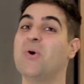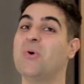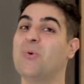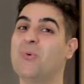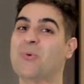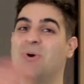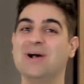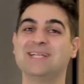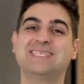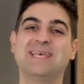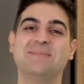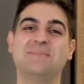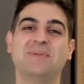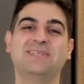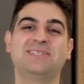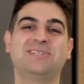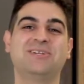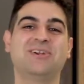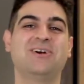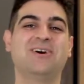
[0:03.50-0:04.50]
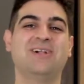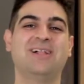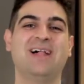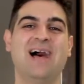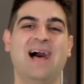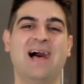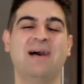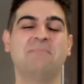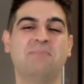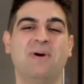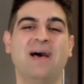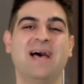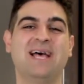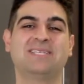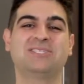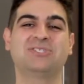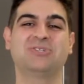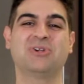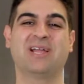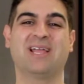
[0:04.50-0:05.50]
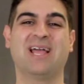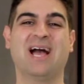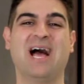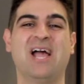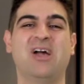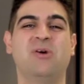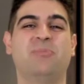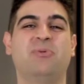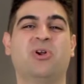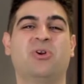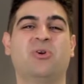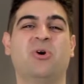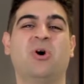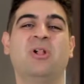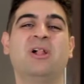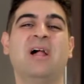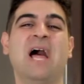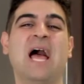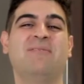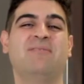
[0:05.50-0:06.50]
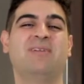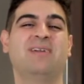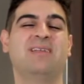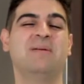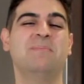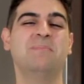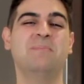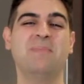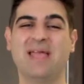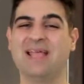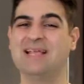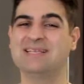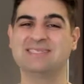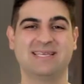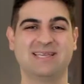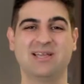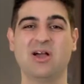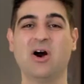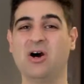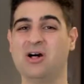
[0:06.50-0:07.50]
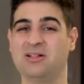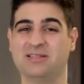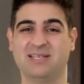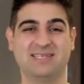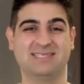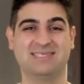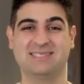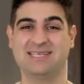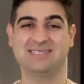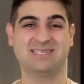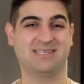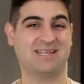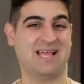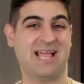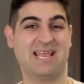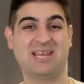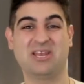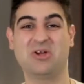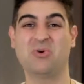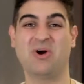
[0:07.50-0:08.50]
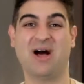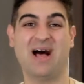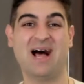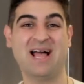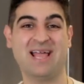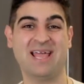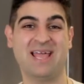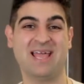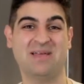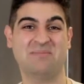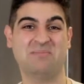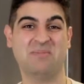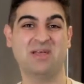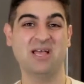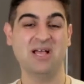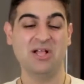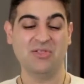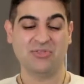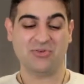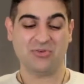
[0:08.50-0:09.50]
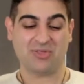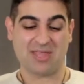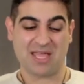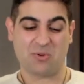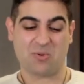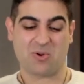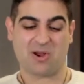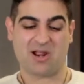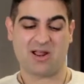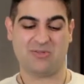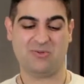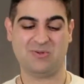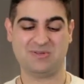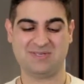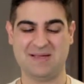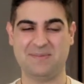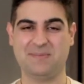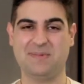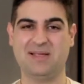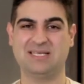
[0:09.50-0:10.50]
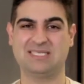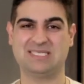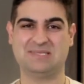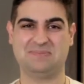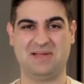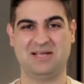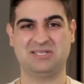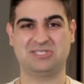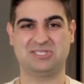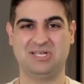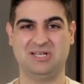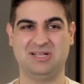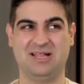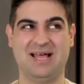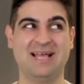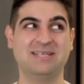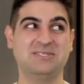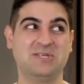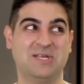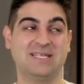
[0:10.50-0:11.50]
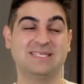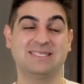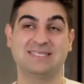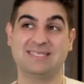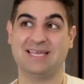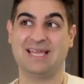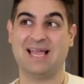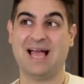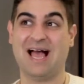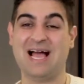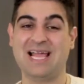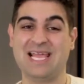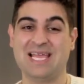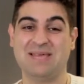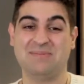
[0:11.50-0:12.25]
What's up, Montreal? I'm Patrick. I hope you're all having an amazing holiday season. I know I am. Today we're gonna do something special. As you can see, I